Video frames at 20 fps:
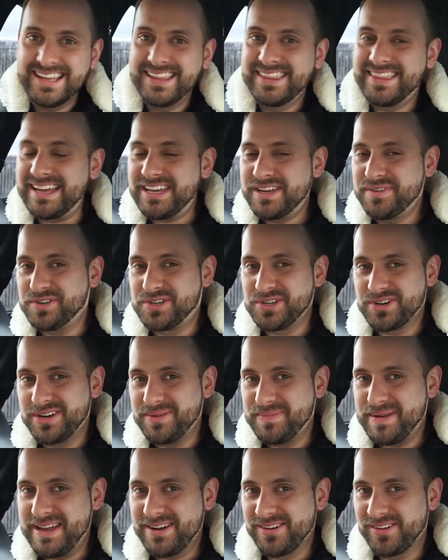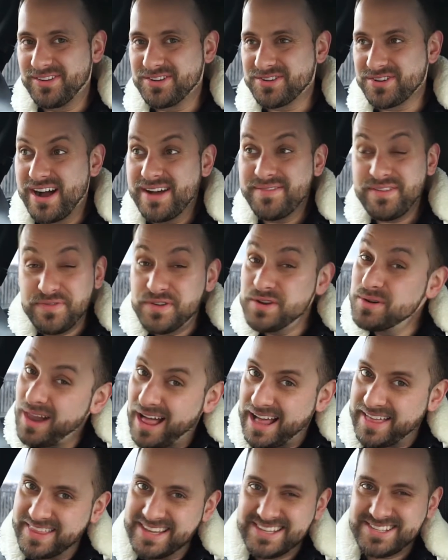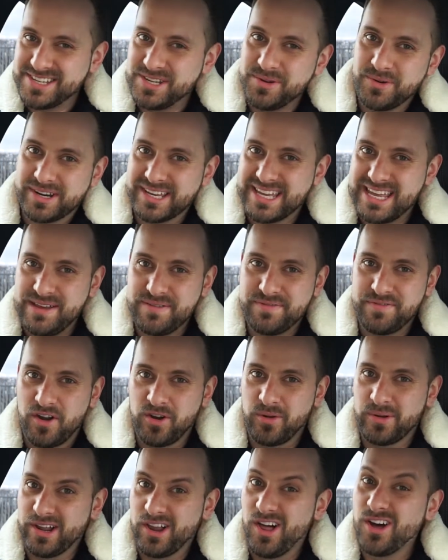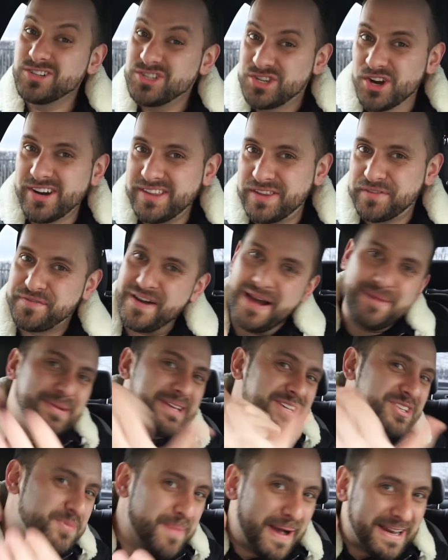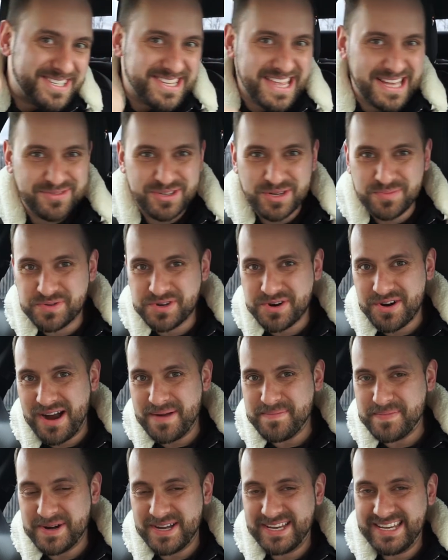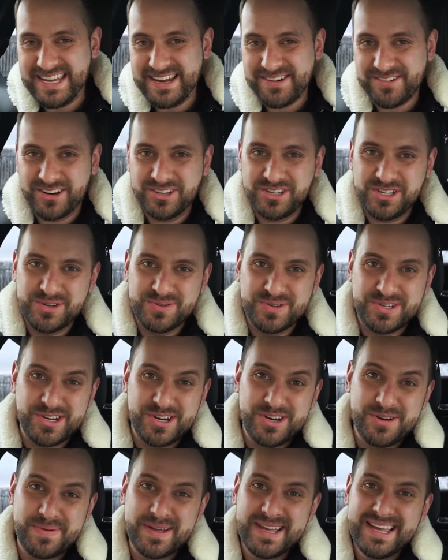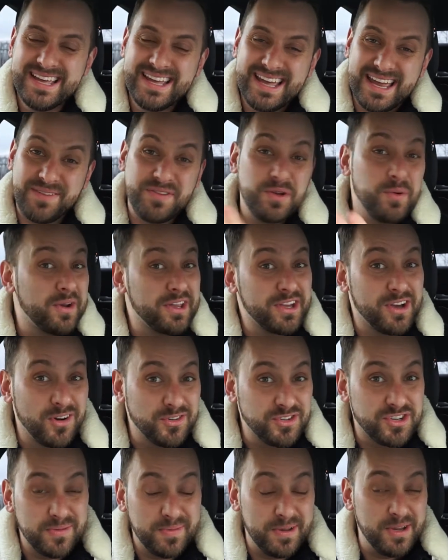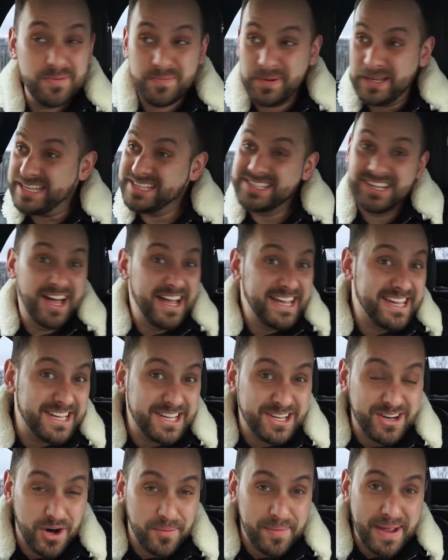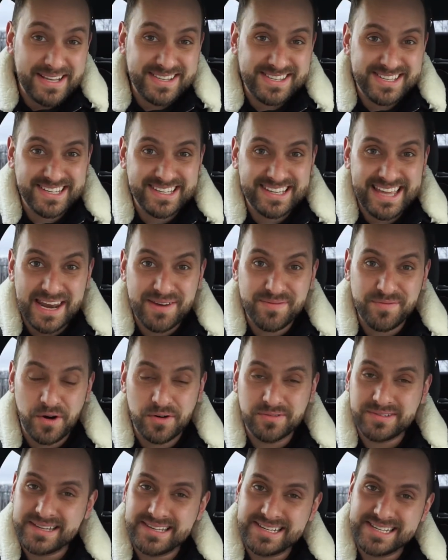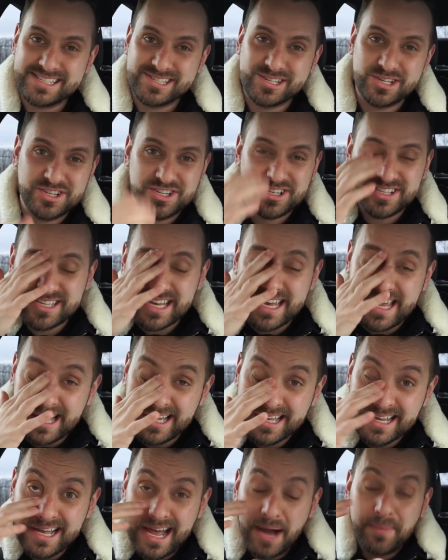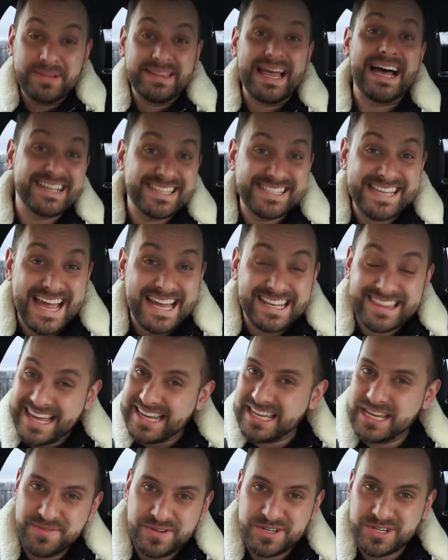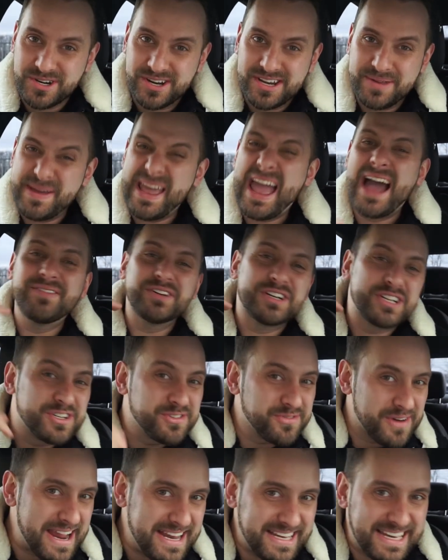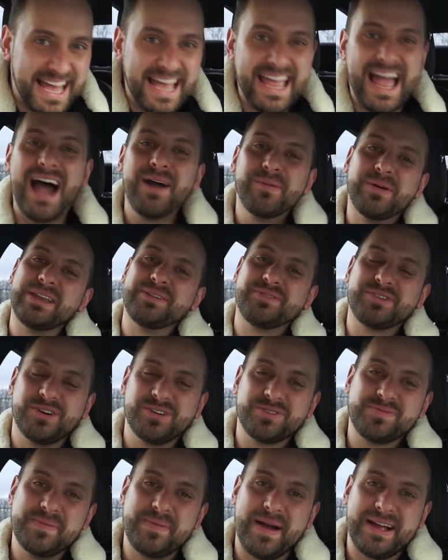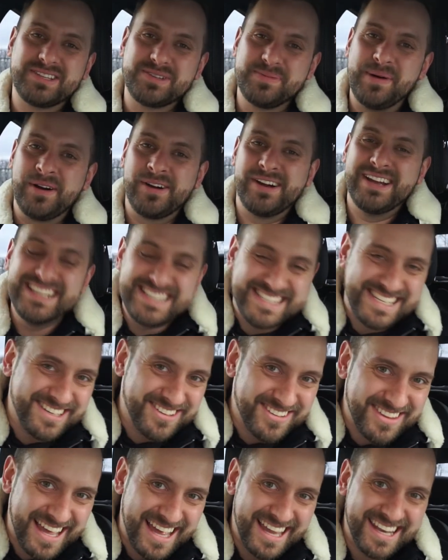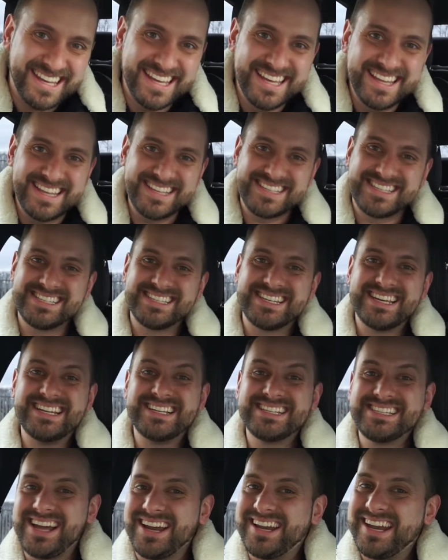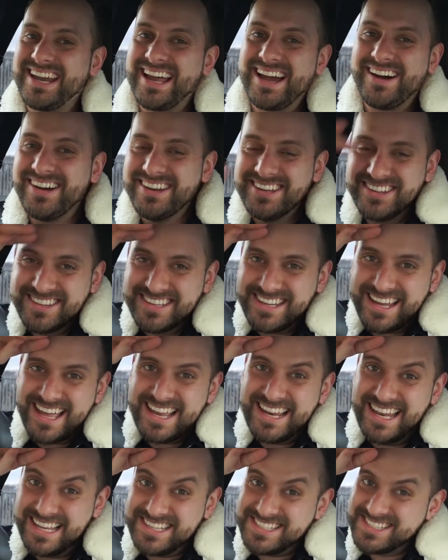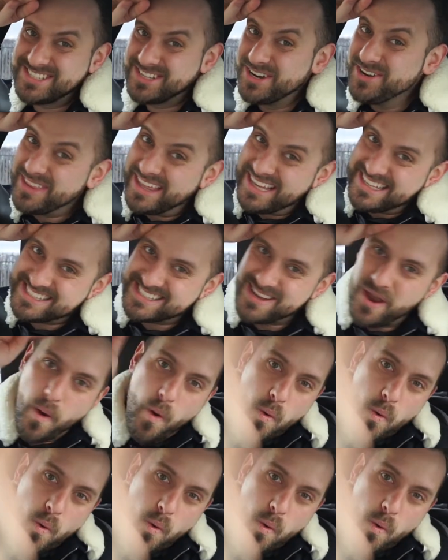thank you for joining me here on The Drive. If you like this and you want to keep following along, join the family, smash that subscribe button here on YouTube. And if you want to contribute, please like and comment and get involved in discussions here. And with that said, thank you for joining me. Have a great day. I will, of course, be back tomorrow. Until then, this is Dean signing out. Another day. Let's do this.